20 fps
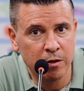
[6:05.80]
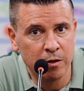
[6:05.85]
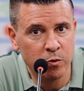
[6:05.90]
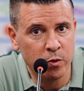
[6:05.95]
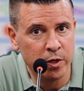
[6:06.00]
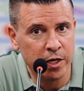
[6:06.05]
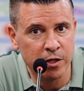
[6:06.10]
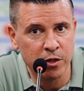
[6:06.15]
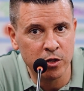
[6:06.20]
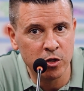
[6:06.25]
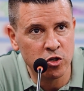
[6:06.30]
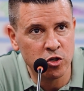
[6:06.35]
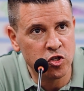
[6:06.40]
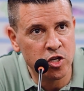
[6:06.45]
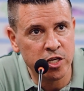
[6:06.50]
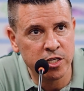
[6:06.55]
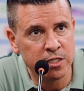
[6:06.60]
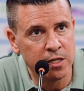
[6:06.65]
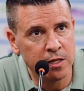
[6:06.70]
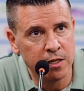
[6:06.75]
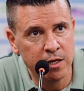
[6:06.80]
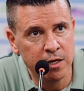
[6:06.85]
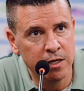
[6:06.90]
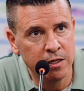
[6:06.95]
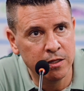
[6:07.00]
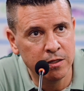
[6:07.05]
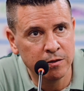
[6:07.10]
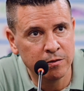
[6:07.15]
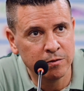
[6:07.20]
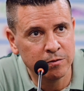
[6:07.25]
We cannot change the
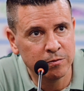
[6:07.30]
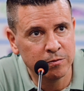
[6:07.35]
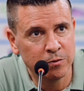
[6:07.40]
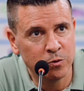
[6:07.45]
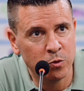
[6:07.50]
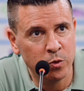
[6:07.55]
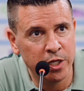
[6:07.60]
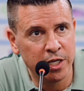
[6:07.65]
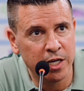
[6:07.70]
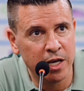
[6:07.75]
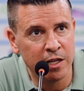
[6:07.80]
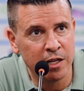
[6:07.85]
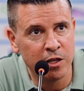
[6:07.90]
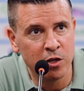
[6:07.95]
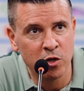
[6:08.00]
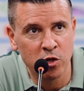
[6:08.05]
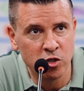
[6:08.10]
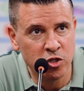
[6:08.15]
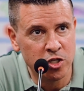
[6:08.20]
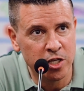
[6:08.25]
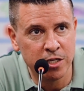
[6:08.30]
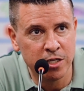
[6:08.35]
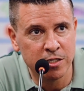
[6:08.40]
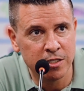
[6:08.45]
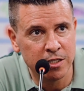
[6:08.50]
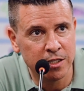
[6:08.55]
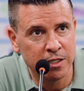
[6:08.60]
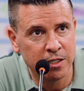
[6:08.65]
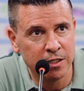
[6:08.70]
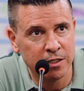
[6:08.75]
date. We cannot change
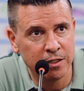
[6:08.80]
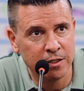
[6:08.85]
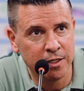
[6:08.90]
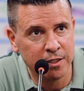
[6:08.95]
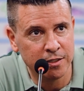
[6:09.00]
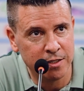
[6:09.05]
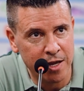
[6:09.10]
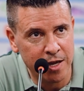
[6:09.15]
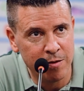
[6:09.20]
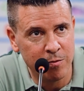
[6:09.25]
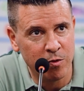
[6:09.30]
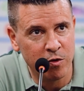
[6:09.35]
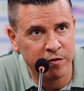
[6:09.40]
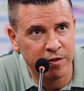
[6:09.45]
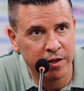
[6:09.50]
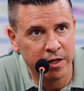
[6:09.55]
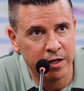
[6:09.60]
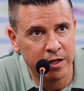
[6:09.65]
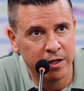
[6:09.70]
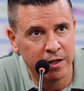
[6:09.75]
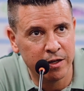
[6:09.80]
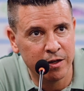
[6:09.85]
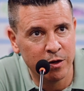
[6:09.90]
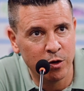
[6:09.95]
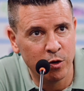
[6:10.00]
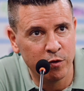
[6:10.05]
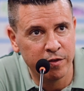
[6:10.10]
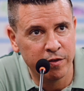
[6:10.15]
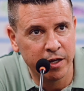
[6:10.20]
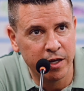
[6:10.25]
the time of
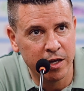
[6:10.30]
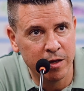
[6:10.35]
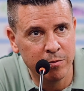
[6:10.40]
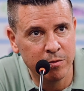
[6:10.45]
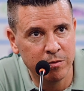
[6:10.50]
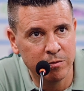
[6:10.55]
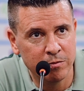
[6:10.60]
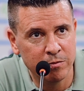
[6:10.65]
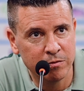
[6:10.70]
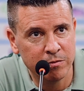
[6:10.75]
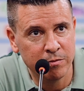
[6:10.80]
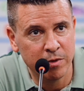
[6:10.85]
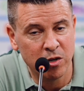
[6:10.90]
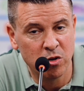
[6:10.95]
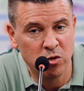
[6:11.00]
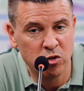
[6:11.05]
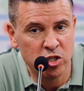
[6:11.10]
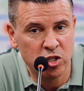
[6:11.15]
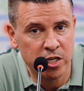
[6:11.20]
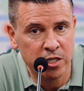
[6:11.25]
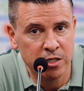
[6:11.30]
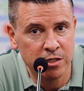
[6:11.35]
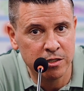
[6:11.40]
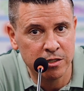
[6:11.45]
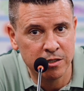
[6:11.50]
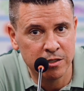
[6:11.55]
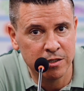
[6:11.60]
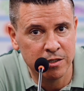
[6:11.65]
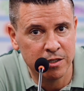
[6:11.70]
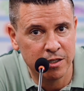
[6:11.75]
the game, because
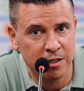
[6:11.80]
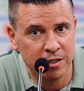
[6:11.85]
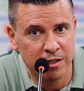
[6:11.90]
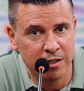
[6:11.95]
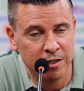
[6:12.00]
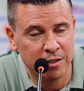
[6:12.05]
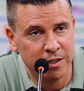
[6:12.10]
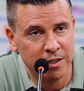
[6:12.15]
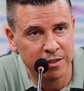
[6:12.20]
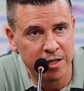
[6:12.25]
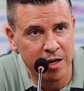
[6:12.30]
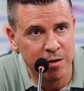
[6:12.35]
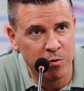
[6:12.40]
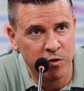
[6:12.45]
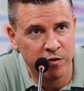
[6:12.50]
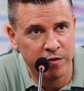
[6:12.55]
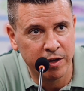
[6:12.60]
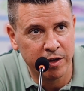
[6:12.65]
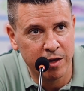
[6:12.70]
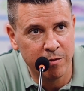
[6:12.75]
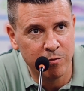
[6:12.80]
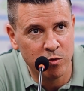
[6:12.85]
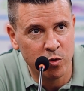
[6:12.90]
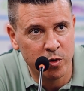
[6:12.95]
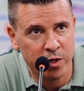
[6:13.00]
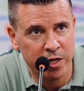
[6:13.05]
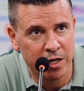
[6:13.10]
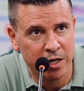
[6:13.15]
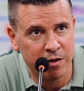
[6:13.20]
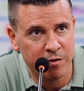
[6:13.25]
changing the time of the game, we
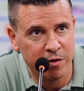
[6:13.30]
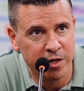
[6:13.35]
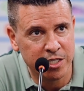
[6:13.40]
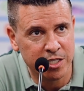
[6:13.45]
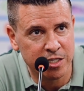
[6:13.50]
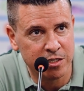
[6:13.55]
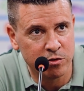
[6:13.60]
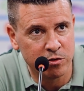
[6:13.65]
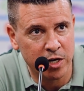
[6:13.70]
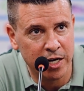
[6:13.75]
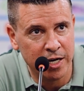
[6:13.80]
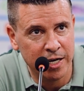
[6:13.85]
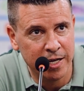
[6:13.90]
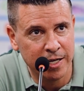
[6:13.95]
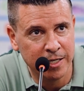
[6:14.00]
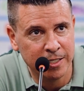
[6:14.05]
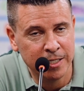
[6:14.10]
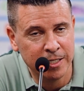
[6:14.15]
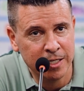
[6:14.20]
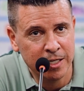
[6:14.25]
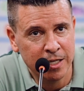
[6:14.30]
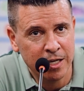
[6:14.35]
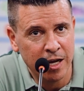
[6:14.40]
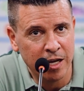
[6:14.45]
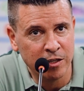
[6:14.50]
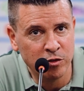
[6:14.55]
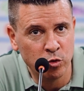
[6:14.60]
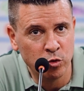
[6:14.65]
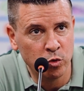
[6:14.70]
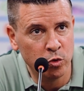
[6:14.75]
can reach Australia
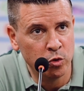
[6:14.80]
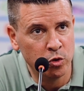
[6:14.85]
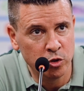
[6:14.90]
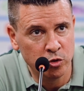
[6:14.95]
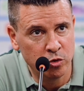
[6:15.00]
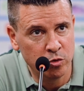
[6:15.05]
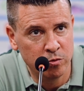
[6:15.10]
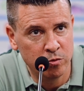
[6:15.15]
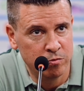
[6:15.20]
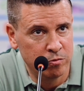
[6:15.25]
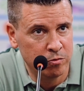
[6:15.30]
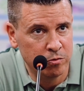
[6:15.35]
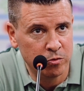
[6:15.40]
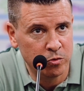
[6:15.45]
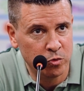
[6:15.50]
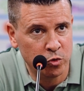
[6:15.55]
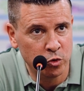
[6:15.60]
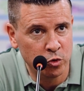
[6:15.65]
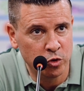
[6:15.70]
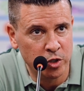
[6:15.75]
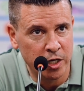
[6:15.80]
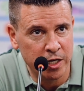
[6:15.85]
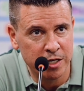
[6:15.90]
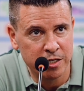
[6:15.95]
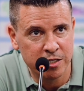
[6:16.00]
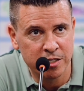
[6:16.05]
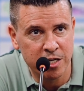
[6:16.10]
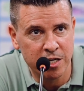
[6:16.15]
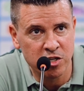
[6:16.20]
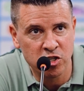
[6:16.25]
and to do two
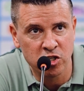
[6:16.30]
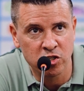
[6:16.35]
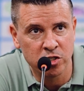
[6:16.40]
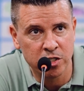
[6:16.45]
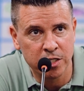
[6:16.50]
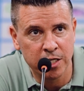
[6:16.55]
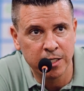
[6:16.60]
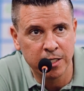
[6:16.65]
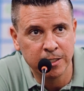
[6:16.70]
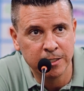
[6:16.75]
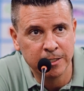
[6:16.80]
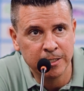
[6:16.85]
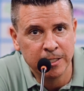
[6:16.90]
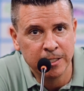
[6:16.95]
training sessions there.